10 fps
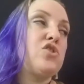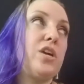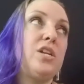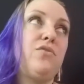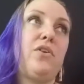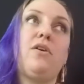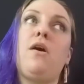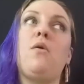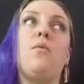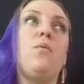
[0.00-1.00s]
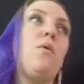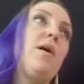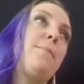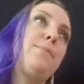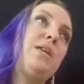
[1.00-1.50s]
trying to figure out
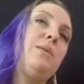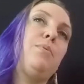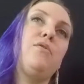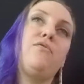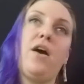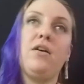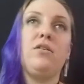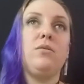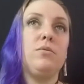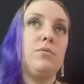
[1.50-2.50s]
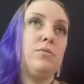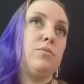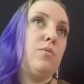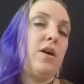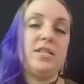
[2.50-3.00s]
what people value
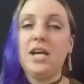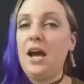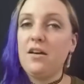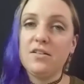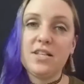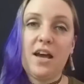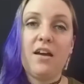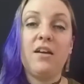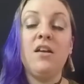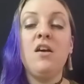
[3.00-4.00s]
what tiles at,